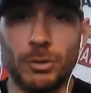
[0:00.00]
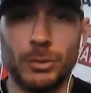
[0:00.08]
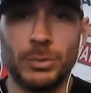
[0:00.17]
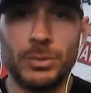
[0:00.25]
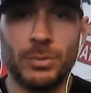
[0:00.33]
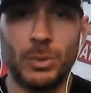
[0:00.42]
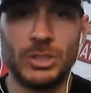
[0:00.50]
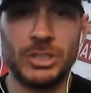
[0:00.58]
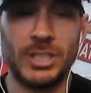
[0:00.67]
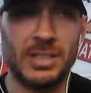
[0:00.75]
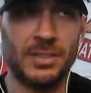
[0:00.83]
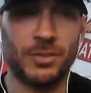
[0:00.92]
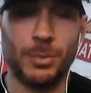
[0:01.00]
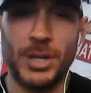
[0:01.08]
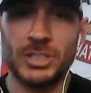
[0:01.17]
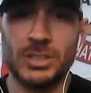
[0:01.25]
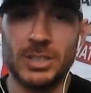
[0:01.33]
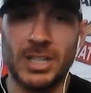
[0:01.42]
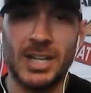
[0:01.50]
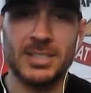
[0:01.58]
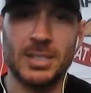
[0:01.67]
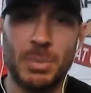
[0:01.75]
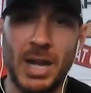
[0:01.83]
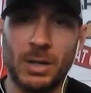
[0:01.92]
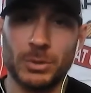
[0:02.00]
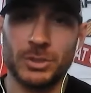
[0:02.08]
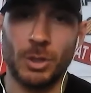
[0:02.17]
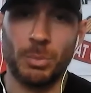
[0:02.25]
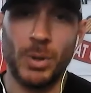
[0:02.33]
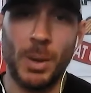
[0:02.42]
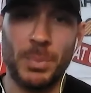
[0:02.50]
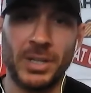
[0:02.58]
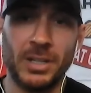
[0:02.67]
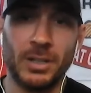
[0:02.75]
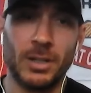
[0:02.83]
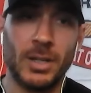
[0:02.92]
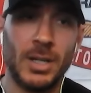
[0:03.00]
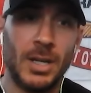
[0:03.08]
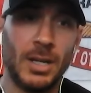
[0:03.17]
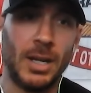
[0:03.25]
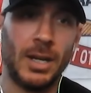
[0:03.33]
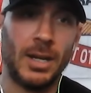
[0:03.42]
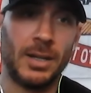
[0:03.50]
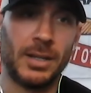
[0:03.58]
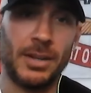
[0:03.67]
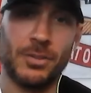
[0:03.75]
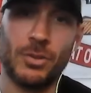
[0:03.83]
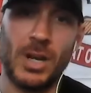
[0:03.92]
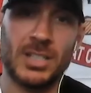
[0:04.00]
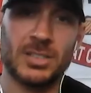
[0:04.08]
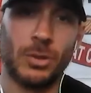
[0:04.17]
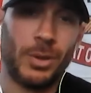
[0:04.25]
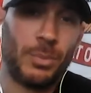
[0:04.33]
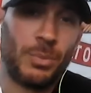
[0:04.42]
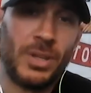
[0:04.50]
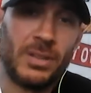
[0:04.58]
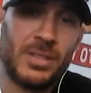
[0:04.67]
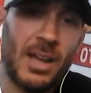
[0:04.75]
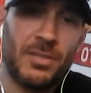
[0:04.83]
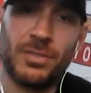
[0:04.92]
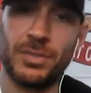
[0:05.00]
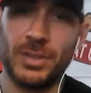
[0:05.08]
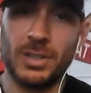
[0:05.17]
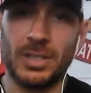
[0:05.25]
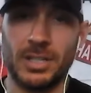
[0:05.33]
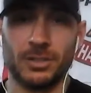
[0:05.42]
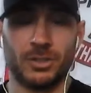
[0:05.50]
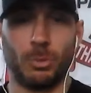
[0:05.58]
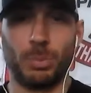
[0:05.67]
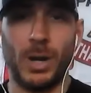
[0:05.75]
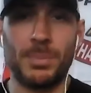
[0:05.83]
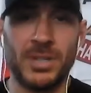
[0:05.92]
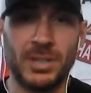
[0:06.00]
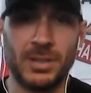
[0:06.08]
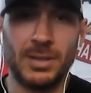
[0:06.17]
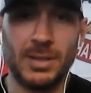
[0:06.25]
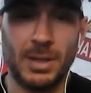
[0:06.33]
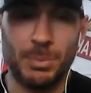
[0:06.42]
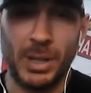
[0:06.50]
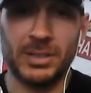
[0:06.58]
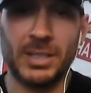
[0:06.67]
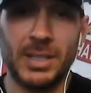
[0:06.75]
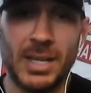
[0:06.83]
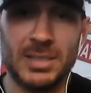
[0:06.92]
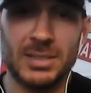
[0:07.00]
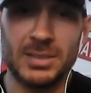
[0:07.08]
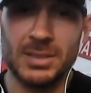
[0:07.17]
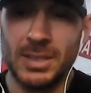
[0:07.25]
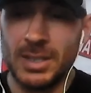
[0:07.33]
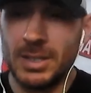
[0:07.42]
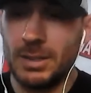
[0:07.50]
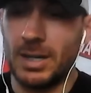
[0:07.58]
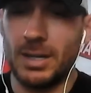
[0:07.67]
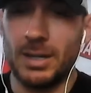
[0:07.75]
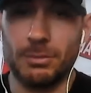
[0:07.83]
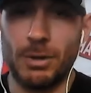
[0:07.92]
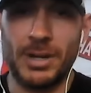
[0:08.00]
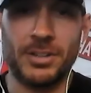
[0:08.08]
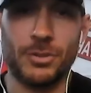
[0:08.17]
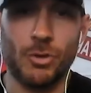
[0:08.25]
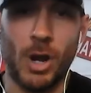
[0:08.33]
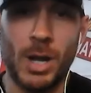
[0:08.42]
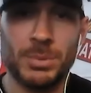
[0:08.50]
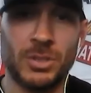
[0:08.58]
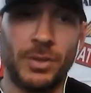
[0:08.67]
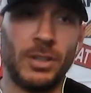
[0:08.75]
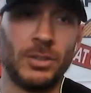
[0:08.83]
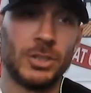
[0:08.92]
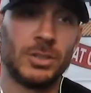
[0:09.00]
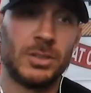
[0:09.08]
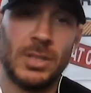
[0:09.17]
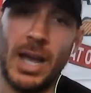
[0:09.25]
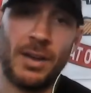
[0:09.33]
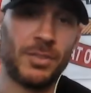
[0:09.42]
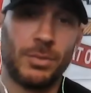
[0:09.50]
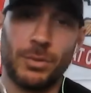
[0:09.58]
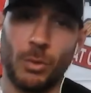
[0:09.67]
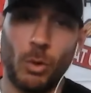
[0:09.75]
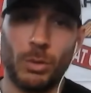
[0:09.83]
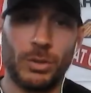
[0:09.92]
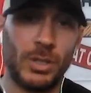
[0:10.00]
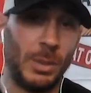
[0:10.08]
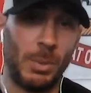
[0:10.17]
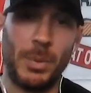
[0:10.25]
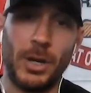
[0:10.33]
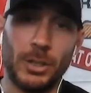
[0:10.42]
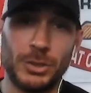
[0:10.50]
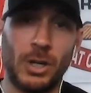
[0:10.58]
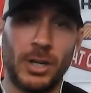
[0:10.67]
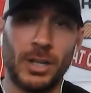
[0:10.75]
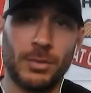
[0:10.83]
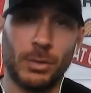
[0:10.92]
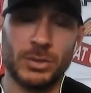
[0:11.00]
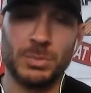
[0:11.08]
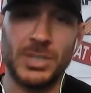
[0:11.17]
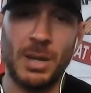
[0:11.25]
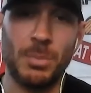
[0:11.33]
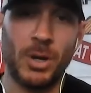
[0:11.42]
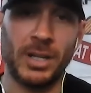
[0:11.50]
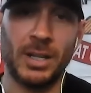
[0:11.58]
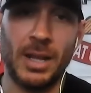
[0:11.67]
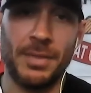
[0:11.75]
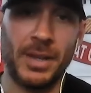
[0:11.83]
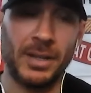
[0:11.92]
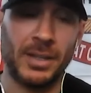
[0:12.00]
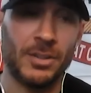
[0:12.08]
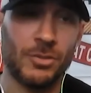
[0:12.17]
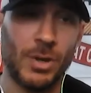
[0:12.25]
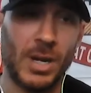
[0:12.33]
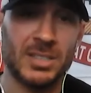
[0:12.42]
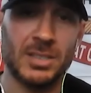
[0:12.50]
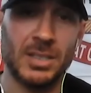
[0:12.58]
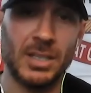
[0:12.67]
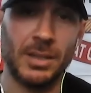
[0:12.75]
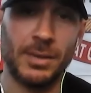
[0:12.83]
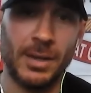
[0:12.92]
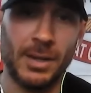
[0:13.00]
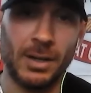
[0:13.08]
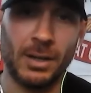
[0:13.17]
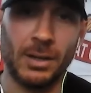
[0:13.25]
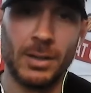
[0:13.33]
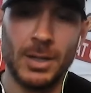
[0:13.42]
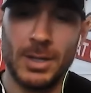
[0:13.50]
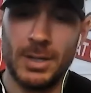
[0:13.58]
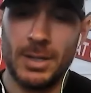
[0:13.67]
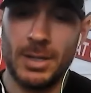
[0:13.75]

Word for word: en route, once you get the information, the guys in the back will start prepping gear, getting dressed. So the dive gear is all prepped in Pelican cases, ready to drop. So they'll just have to clip a parachute on it, throw some tape on it, and then get dressed in their